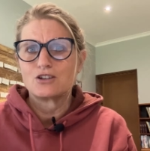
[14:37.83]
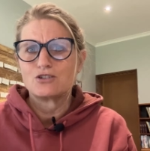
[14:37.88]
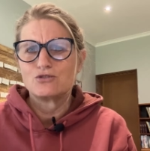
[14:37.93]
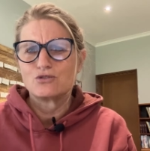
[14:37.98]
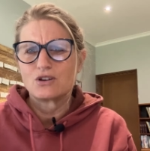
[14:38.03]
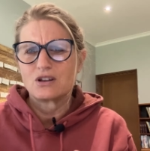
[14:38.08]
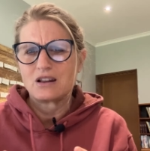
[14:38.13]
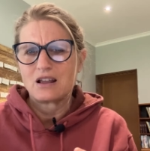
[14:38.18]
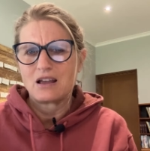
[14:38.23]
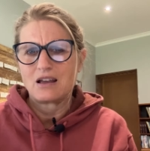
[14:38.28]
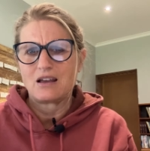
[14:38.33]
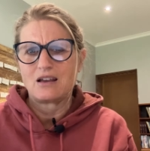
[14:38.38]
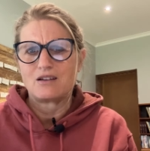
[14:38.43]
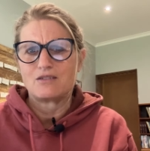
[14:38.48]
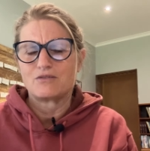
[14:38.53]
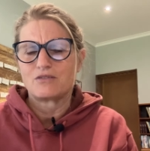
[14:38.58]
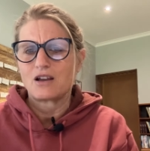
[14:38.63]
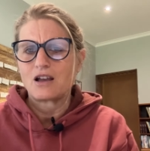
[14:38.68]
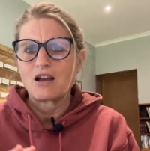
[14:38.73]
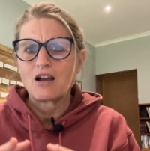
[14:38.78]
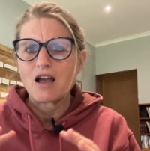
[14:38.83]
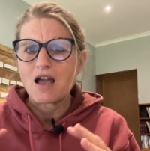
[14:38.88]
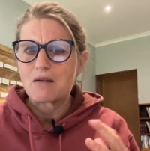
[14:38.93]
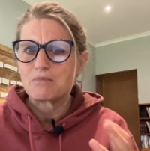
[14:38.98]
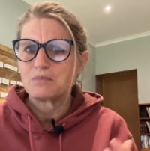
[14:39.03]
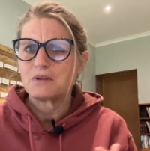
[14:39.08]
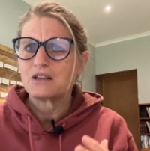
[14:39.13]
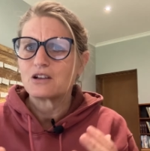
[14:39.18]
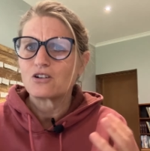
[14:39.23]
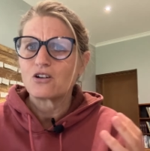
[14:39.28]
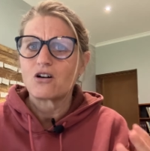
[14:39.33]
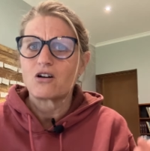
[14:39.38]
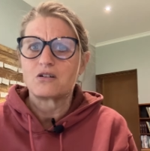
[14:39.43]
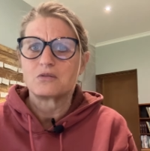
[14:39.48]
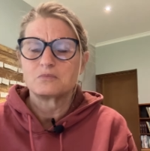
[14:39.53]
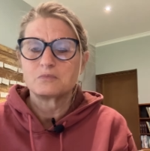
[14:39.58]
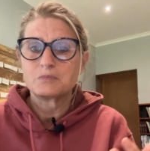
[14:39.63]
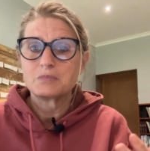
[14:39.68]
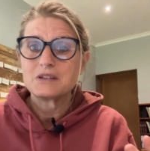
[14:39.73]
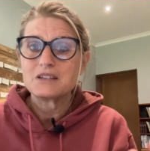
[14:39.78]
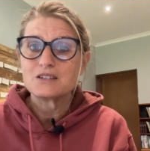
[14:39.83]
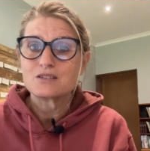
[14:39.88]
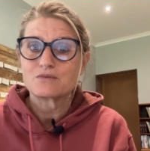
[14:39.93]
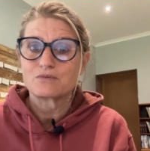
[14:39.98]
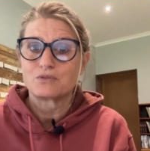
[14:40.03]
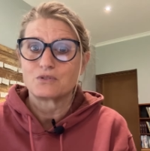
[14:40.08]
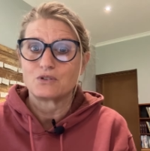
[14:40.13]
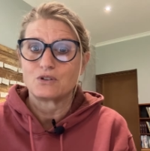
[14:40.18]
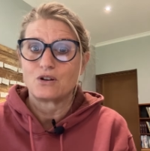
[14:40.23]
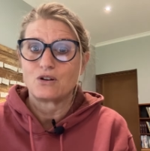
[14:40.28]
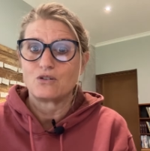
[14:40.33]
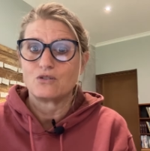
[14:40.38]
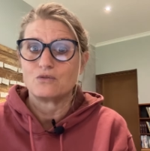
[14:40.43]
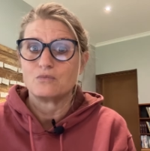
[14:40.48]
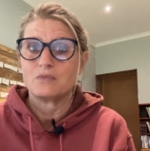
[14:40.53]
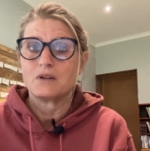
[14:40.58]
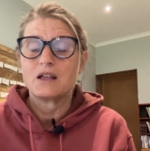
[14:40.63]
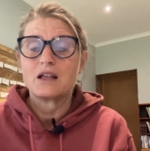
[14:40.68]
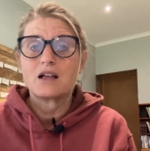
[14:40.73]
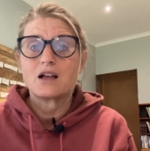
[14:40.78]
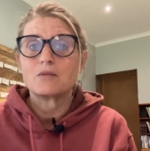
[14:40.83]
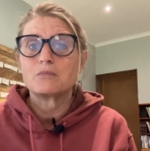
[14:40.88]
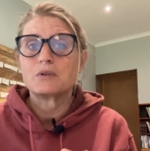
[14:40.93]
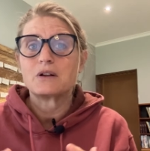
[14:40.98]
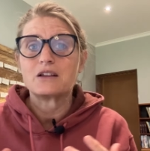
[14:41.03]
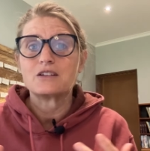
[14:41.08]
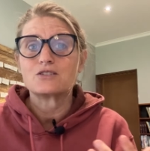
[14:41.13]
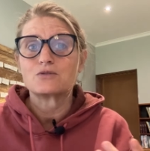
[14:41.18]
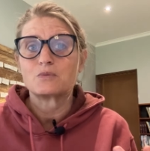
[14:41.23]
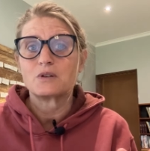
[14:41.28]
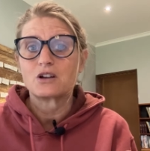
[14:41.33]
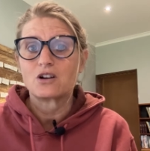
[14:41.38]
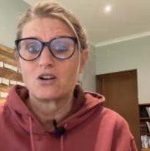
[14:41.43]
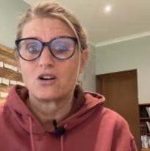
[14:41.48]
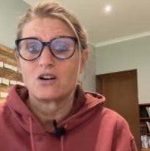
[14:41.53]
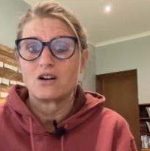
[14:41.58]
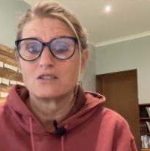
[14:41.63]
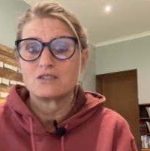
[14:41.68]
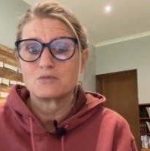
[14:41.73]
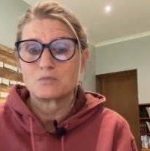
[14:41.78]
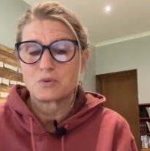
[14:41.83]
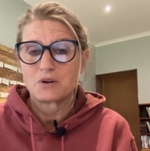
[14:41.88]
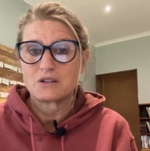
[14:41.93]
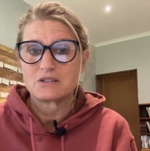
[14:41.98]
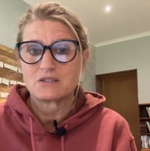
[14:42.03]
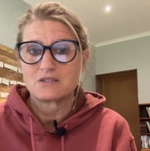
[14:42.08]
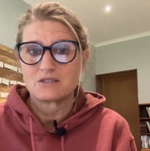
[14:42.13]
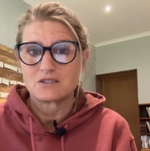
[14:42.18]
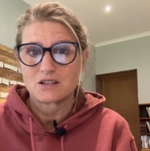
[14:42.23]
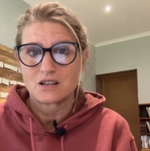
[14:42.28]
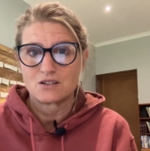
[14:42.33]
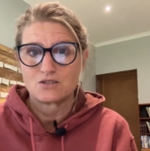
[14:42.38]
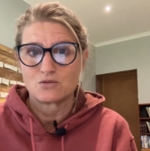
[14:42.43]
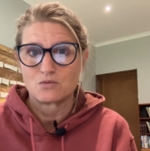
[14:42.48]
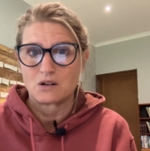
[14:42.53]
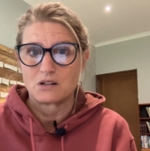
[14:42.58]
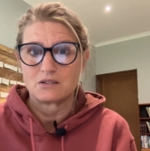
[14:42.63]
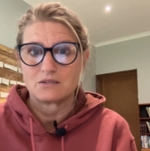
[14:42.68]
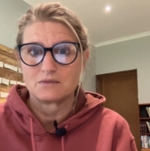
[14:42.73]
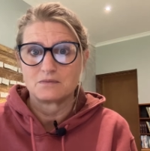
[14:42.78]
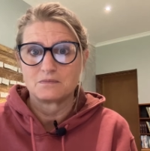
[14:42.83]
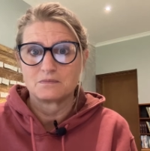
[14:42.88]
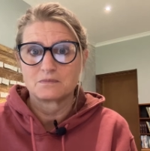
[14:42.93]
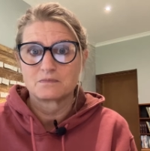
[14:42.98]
you can have a happy, calm, peaceful home, a place where God's presence can dwell.